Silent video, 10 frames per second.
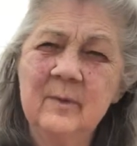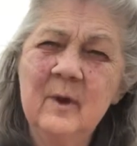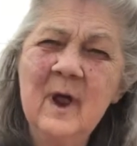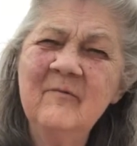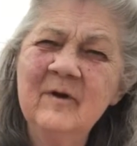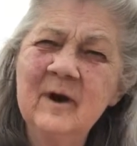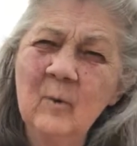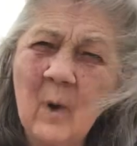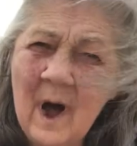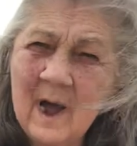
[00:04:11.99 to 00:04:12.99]
They're not very
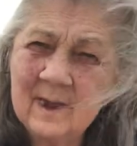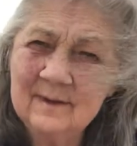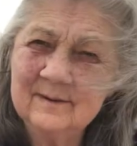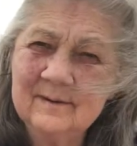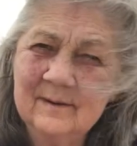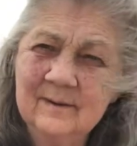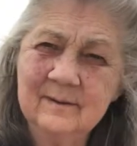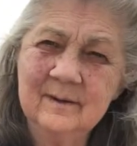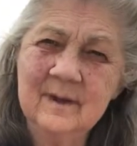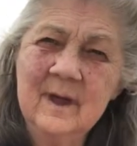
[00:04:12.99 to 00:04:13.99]
wise.
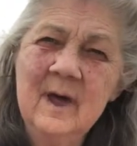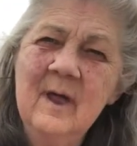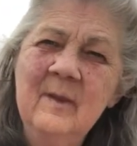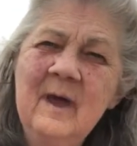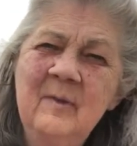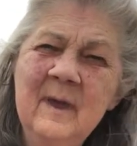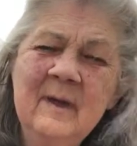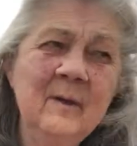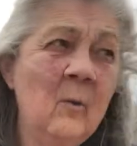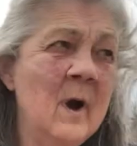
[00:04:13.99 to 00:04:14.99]
They
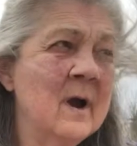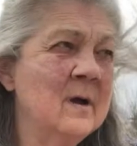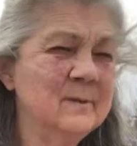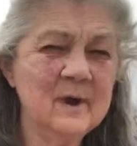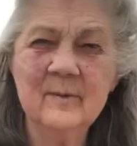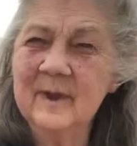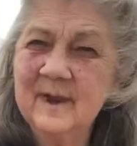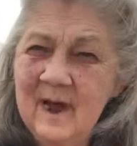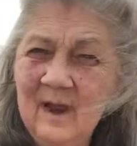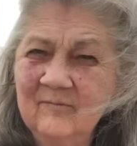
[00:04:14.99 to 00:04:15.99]
think that what comes on the
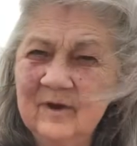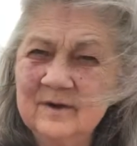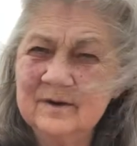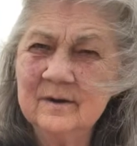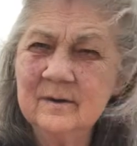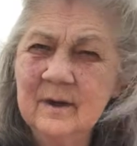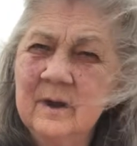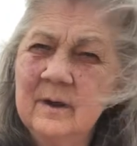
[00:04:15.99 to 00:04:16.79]
television